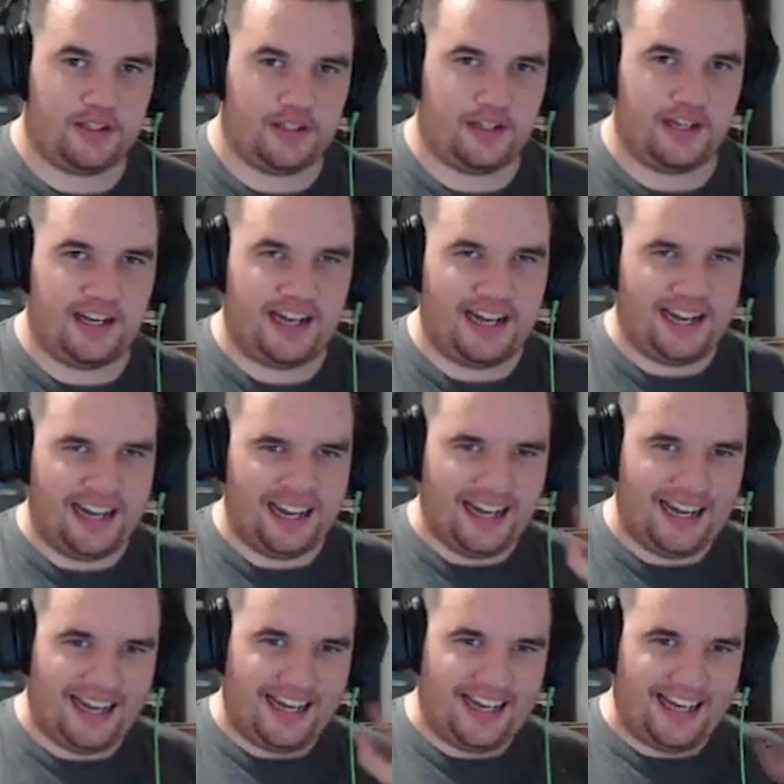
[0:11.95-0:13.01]

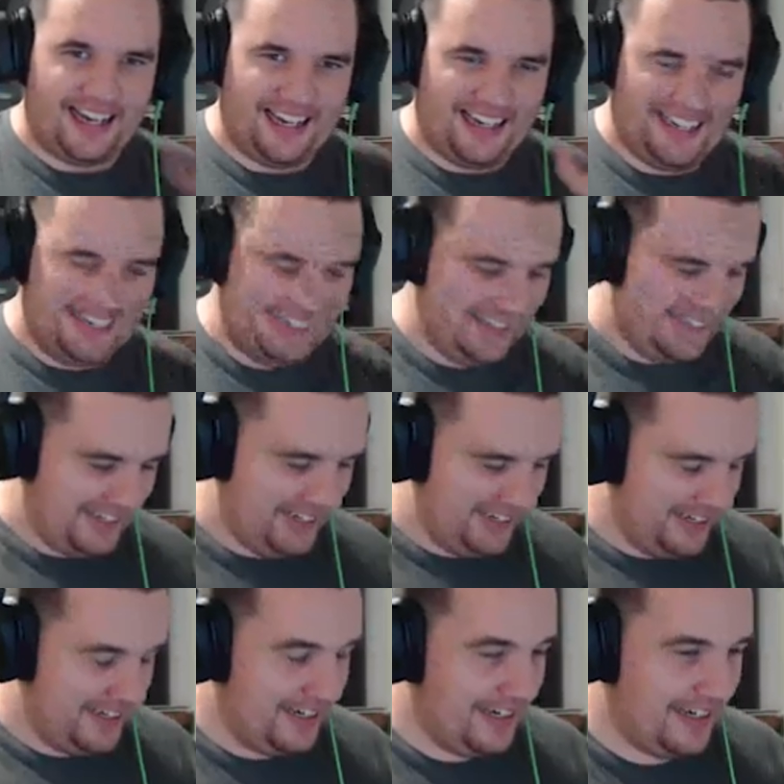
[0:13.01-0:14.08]
Hi.
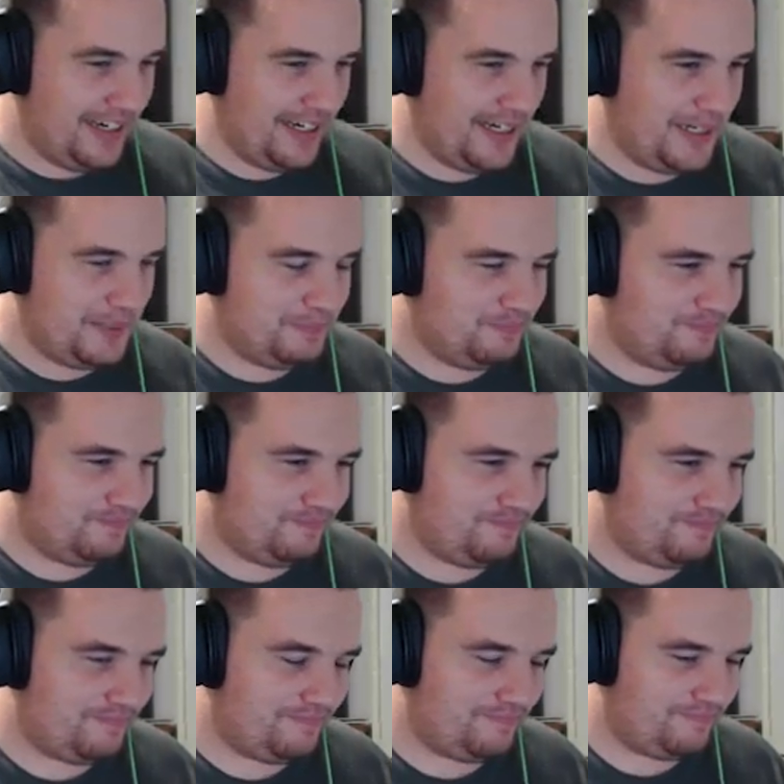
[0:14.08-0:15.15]
Um
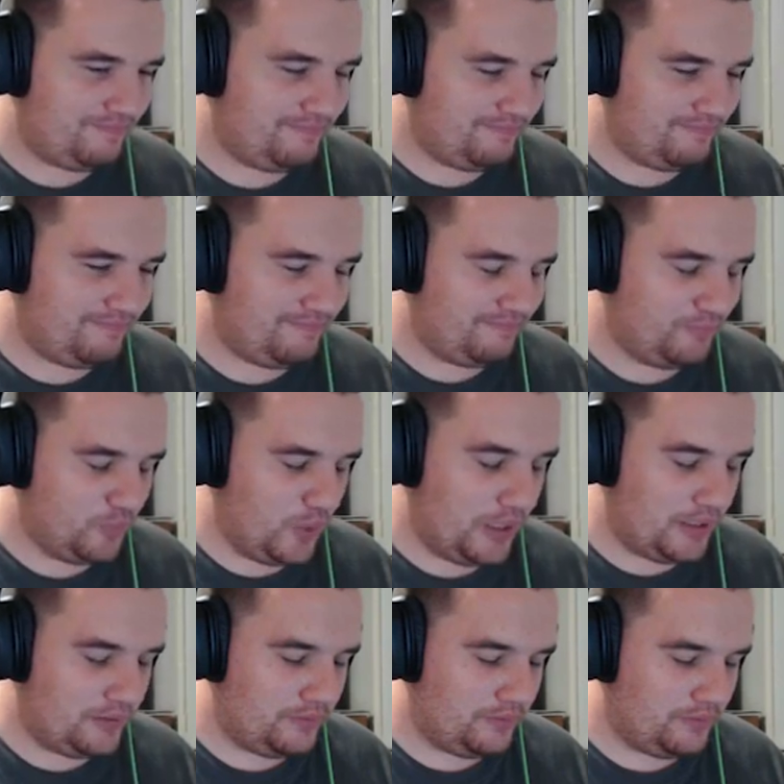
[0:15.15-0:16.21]
well,
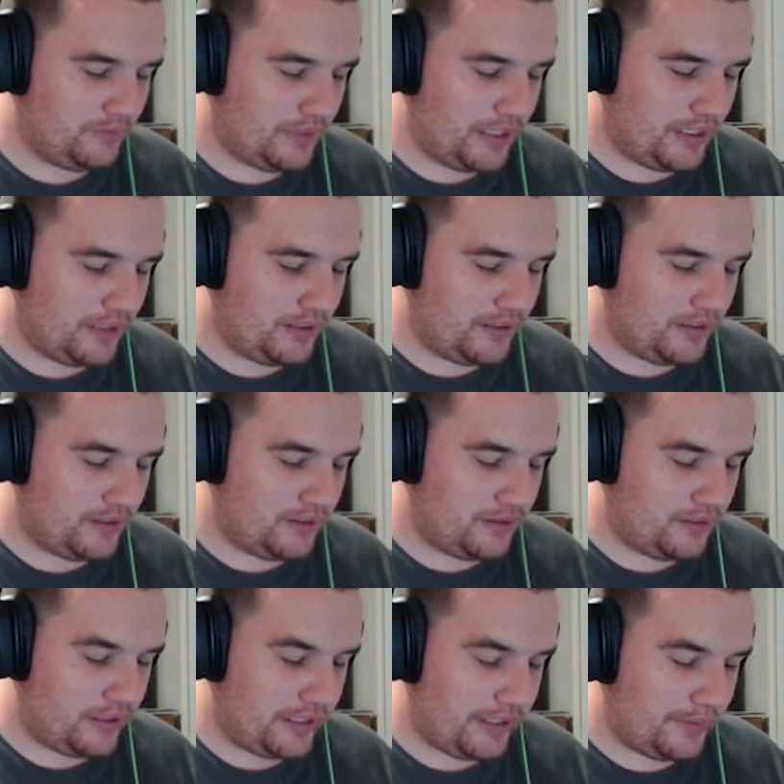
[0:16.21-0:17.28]

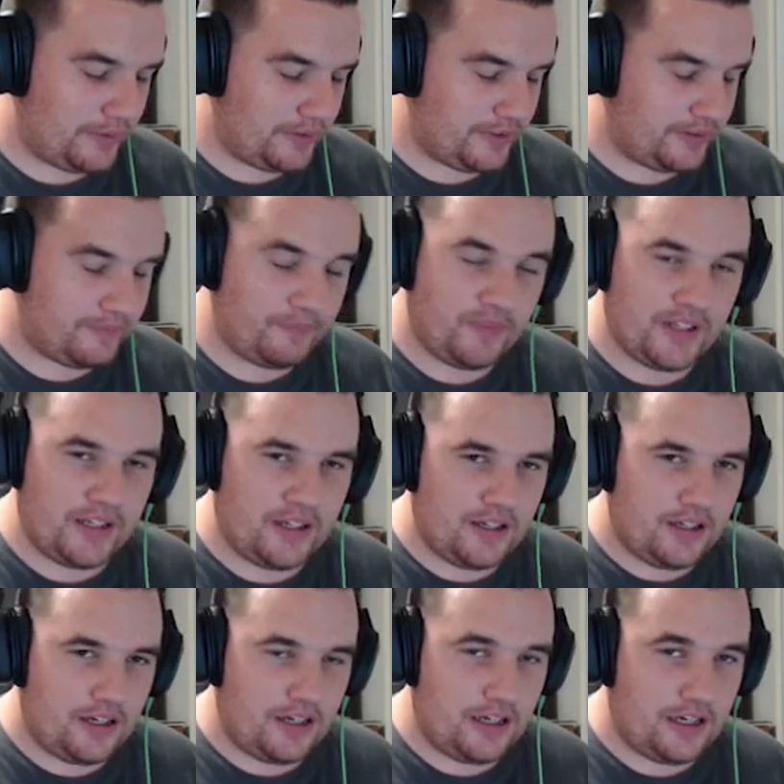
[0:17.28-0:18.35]
that was odd.
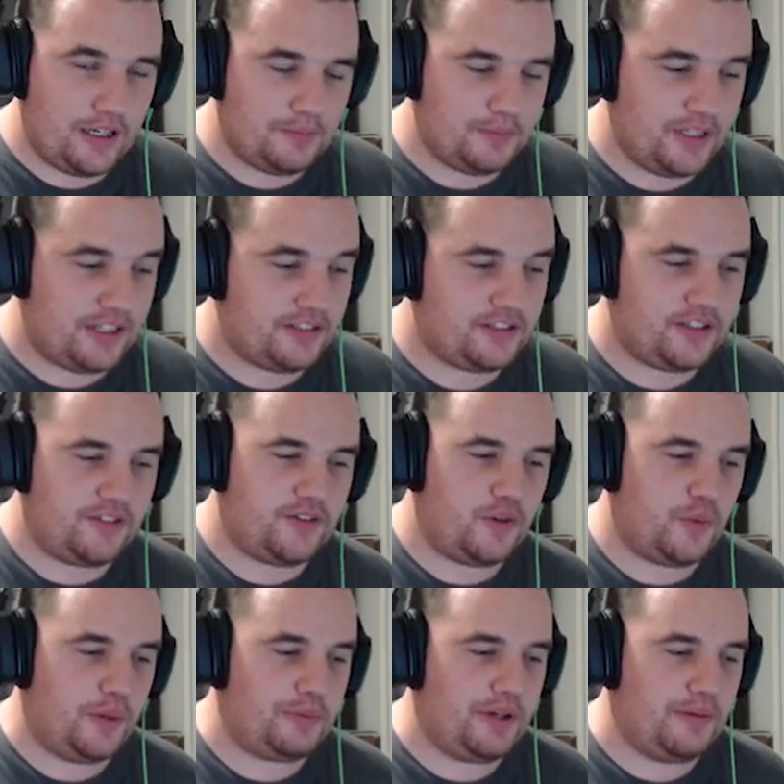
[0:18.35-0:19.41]
Yeah, so I've got a
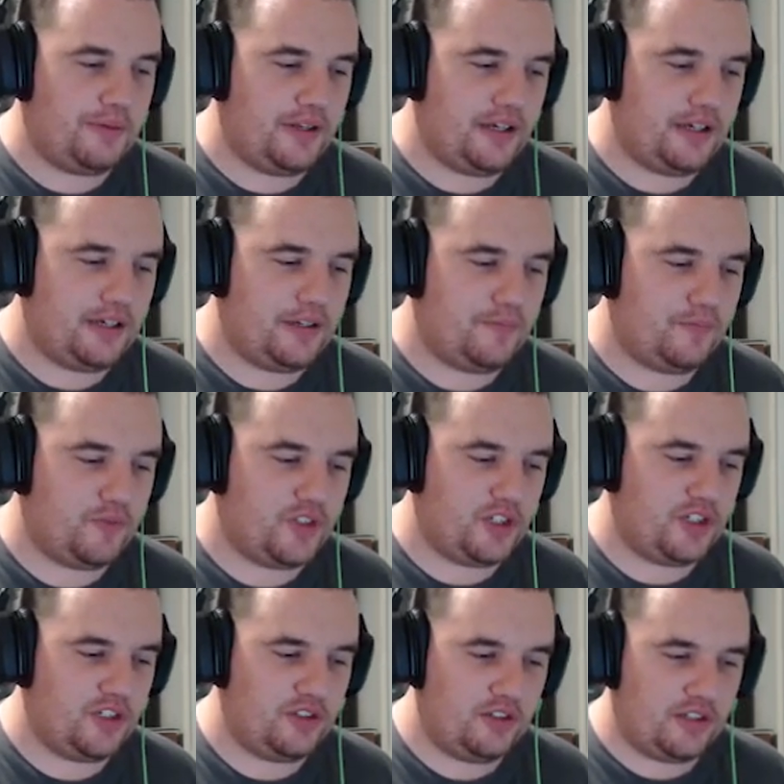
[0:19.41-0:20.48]
webcam now. So I can
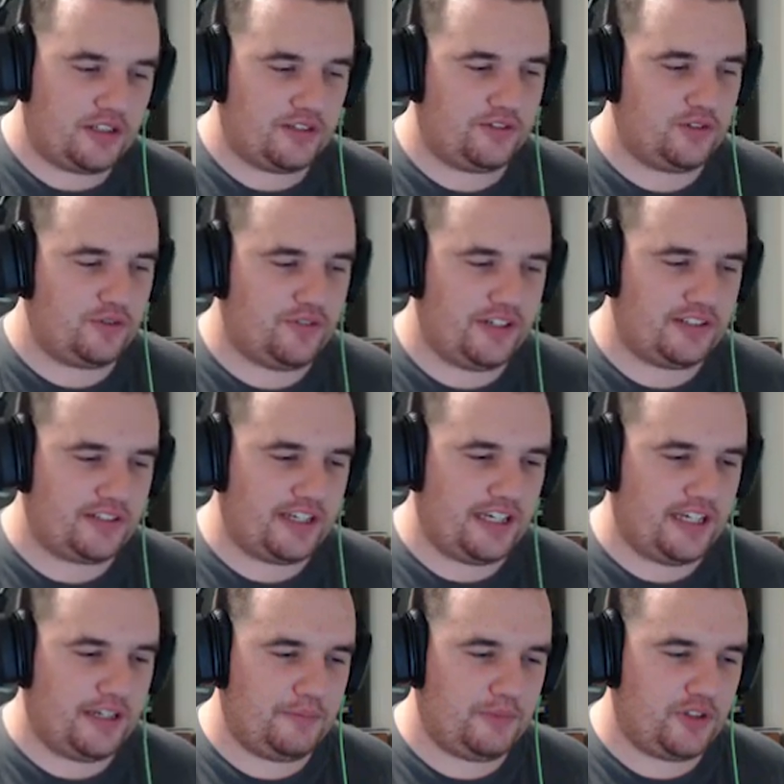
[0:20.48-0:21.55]
do like the little face
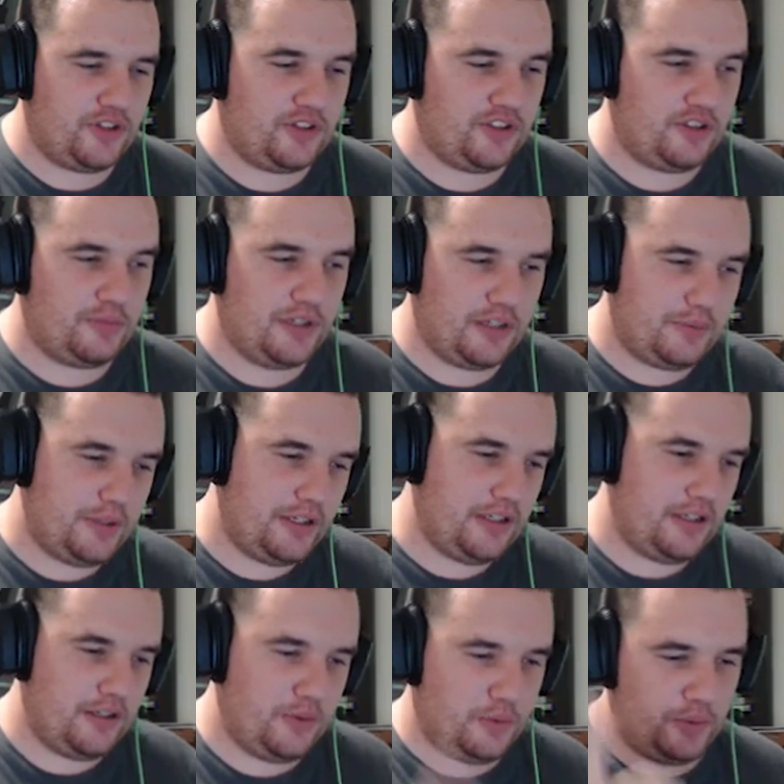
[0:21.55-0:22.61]
cam, so it should be up
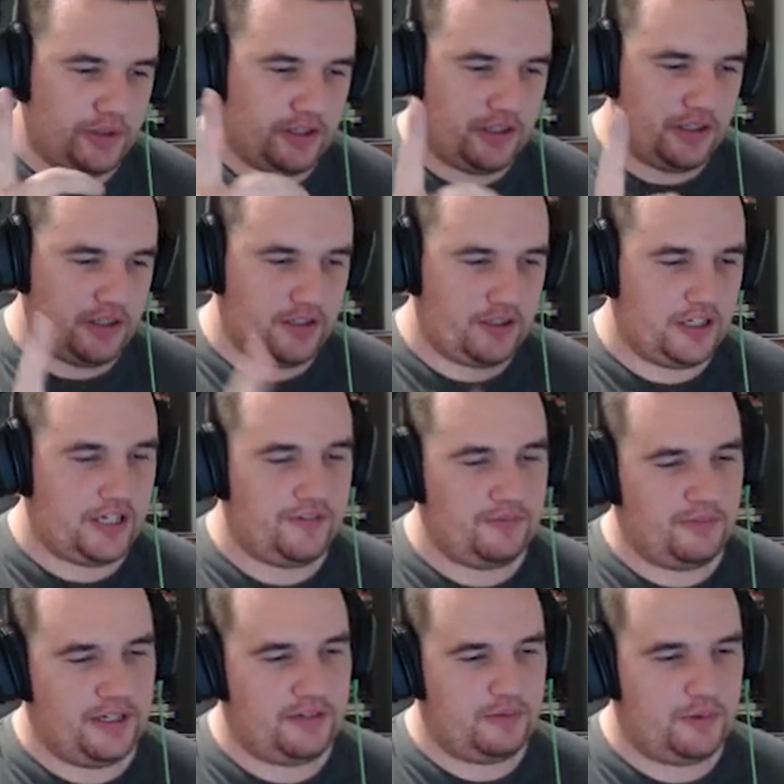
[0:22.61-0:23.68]
here or here. I haven't
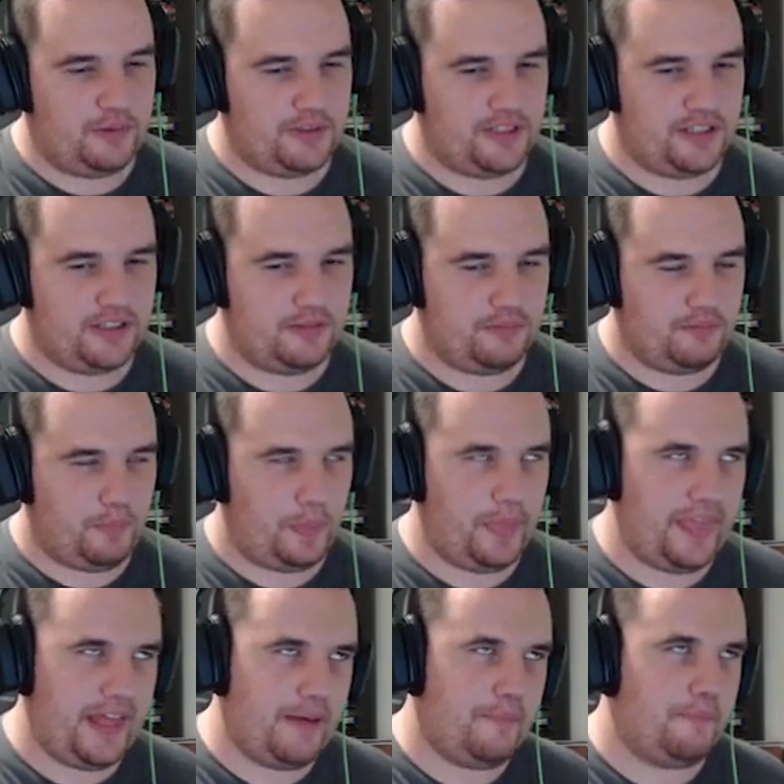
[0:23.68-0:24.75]
made it myself
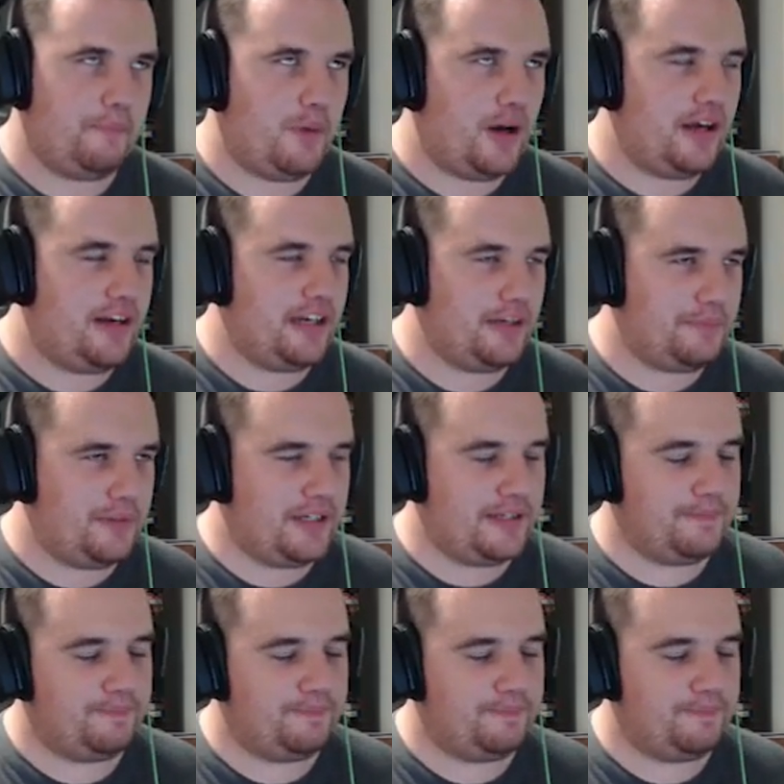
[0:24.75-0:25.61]
mind up yet.